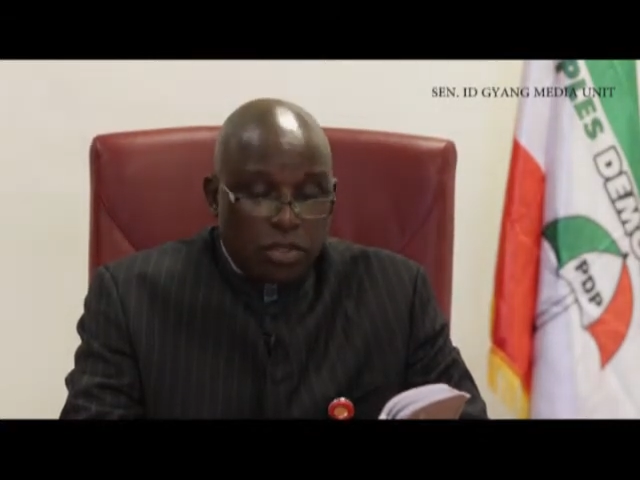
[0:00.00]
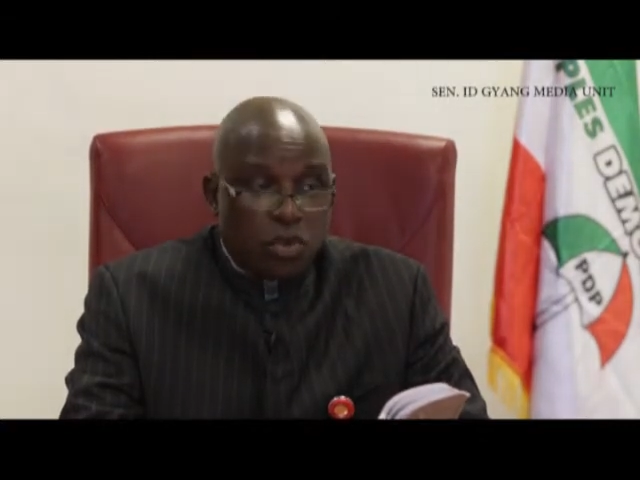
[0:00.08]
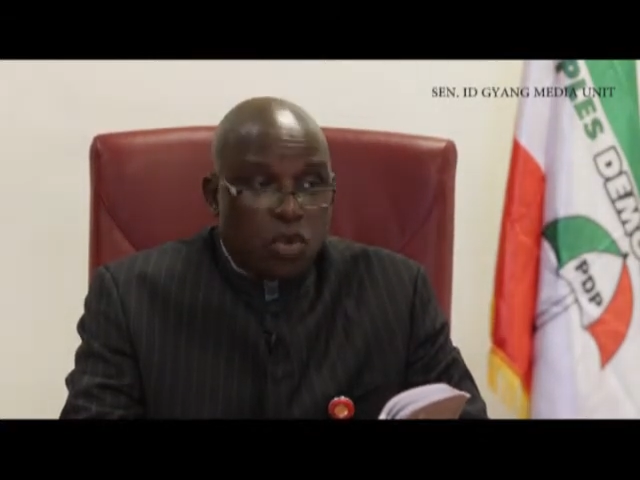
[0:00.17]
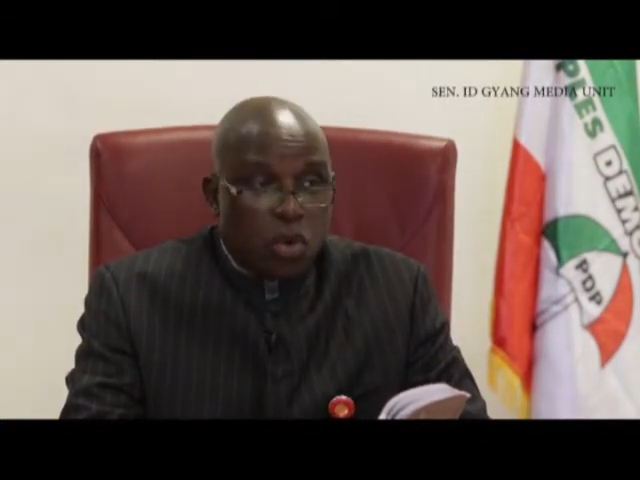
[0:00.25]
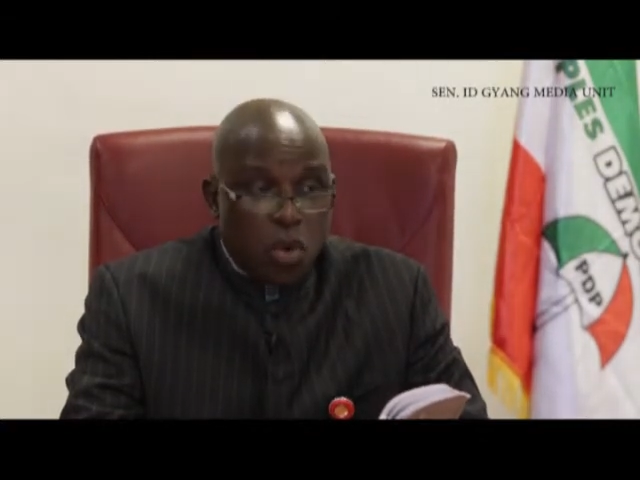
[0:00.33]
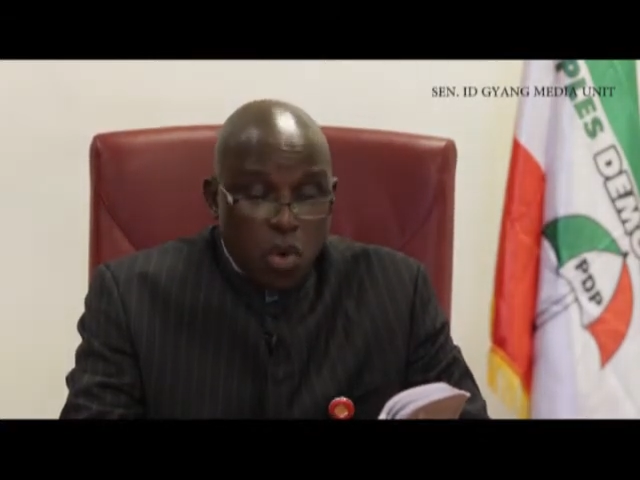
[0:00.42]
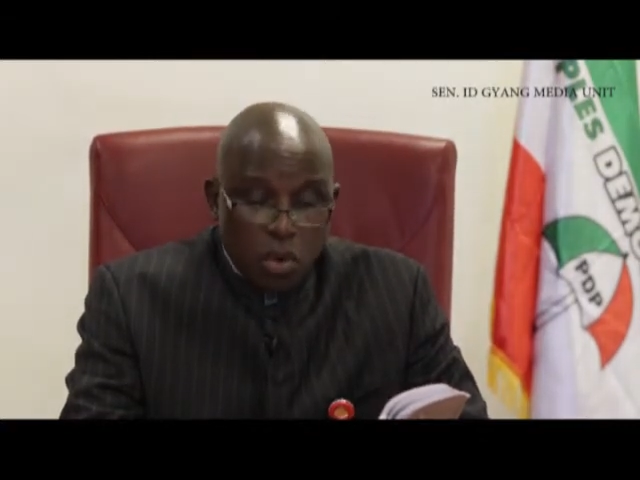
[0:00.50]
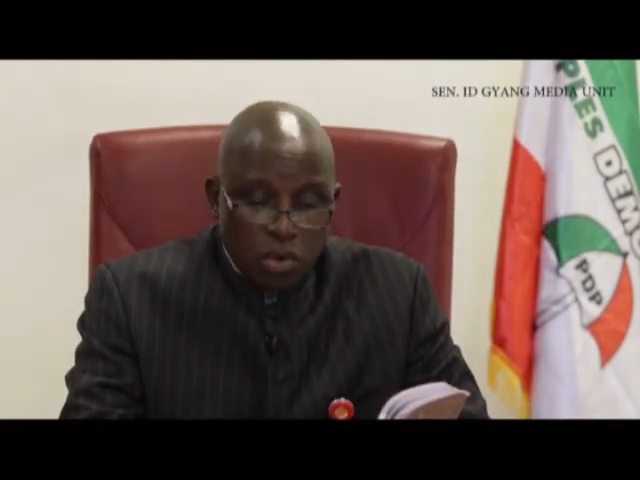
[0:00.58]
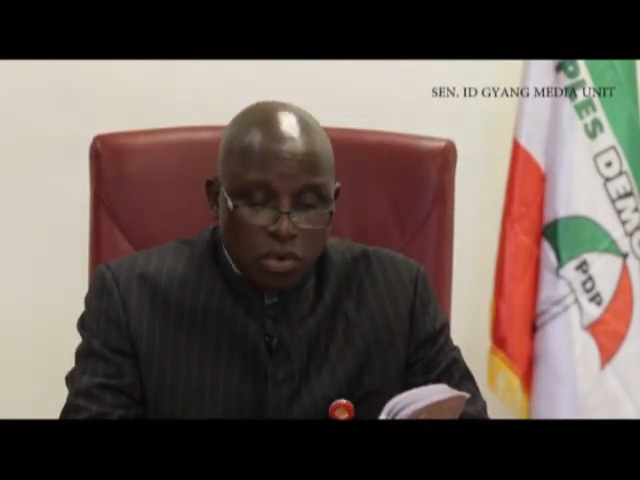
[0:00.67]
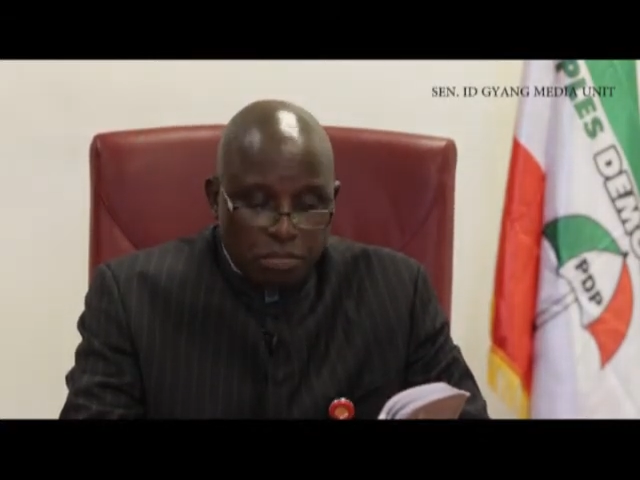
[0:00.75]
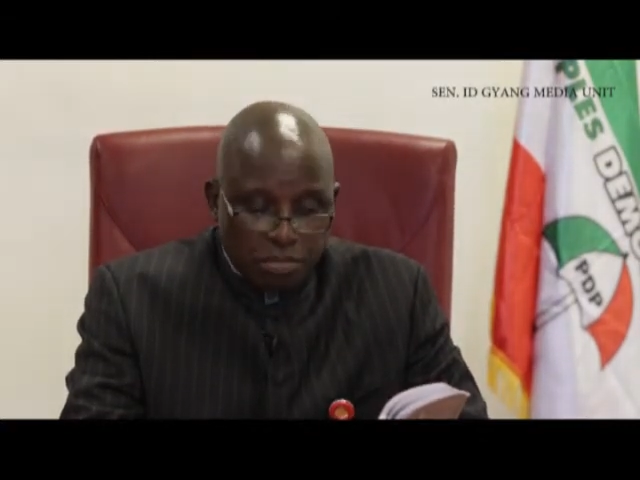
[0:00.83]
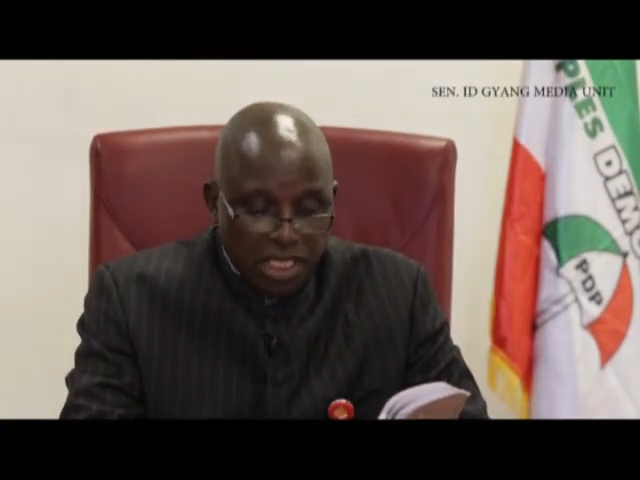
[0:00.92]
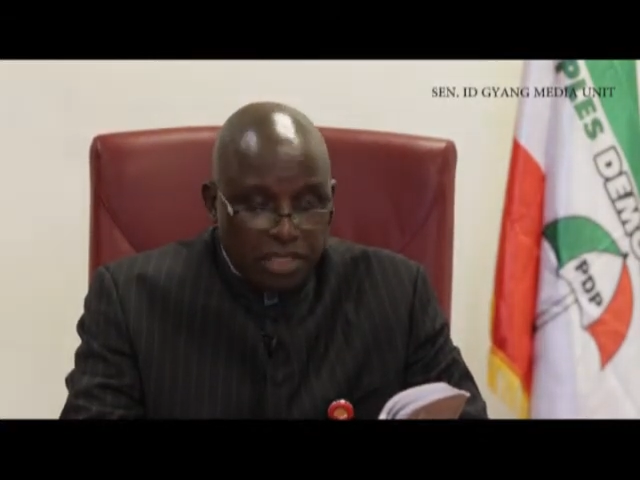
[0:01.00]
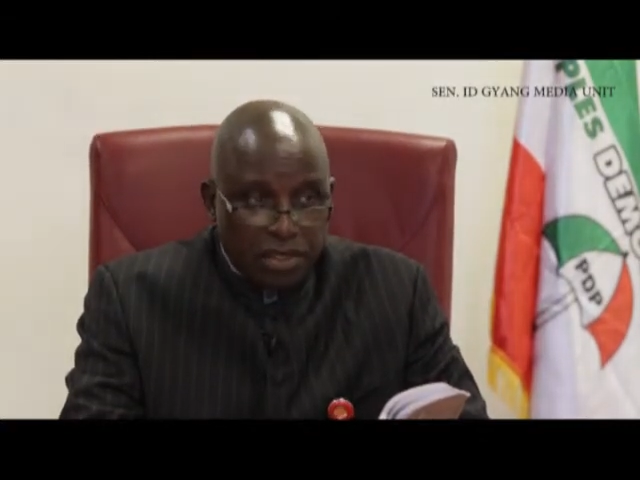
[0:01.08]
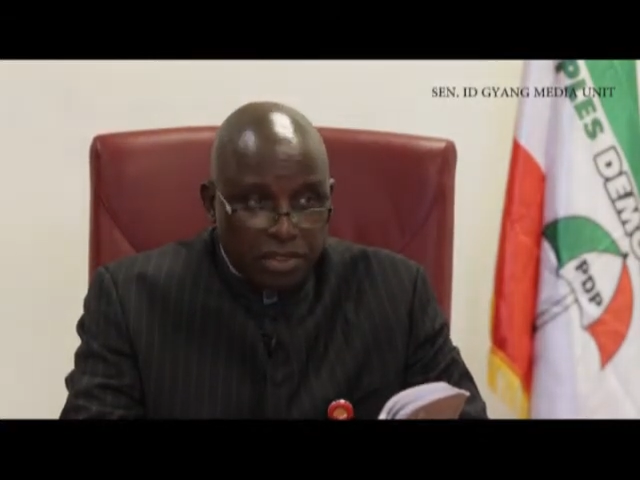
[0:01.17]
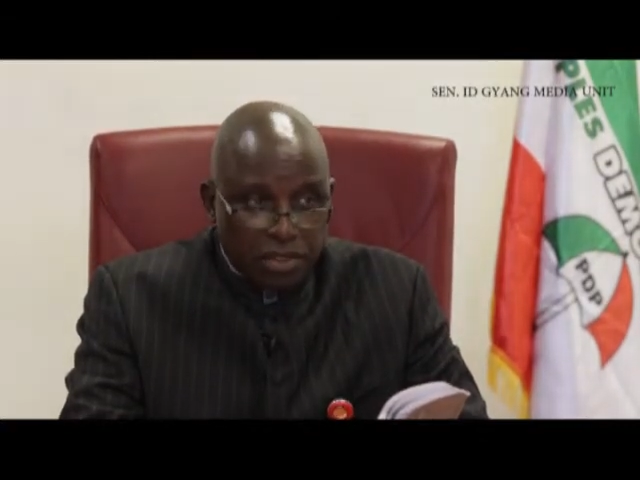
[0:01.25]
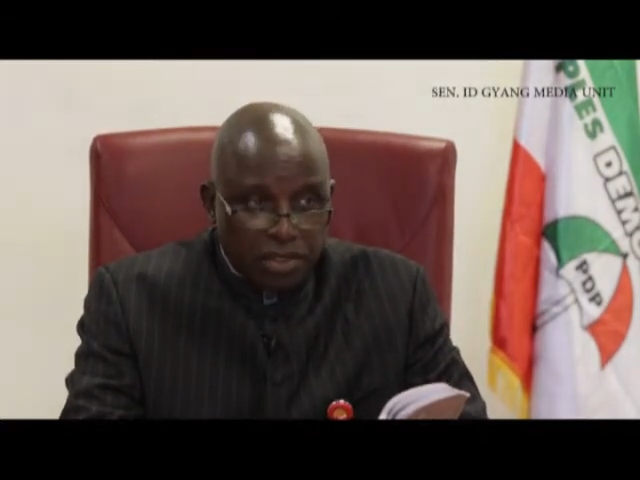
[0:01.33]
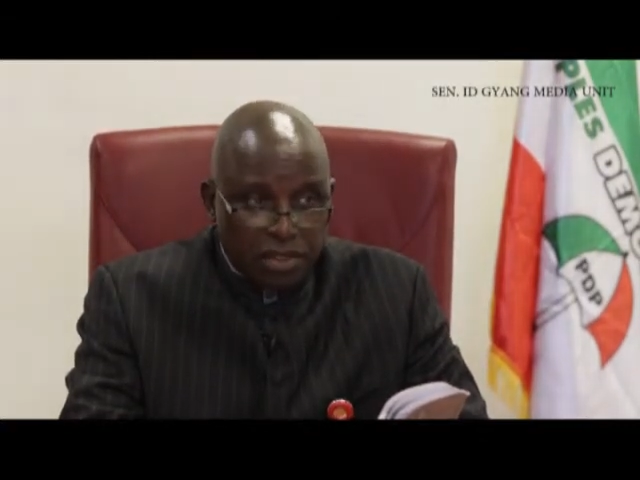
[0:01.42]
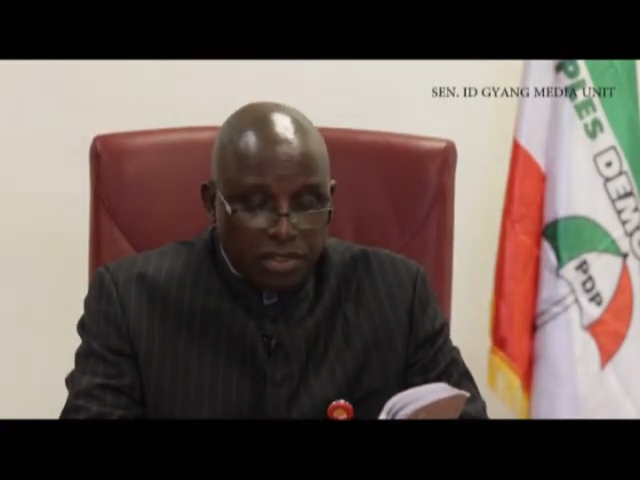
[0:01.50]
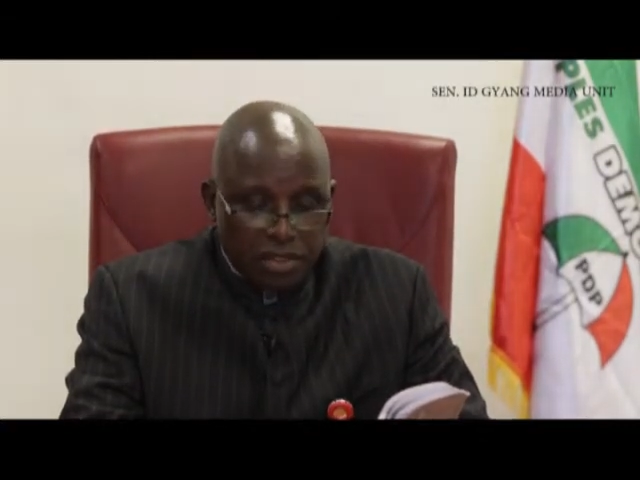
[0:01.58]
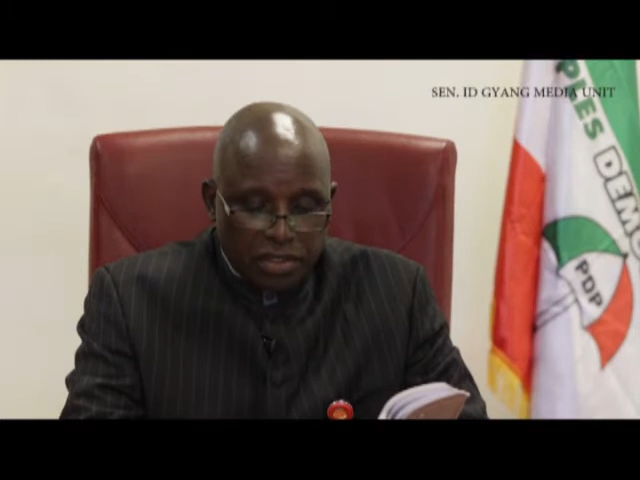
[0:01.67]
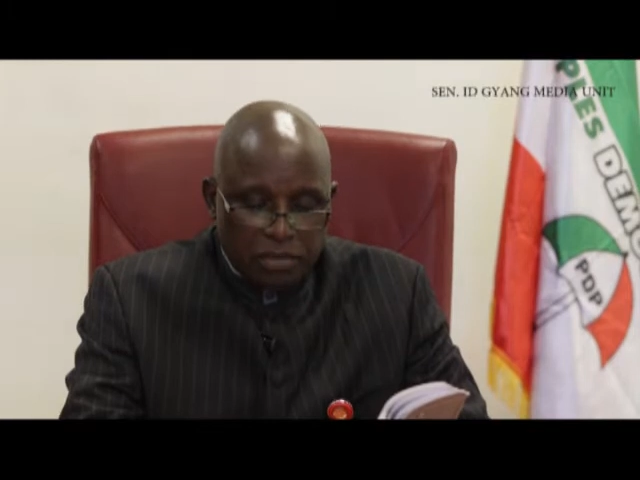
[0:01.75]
to hold opinions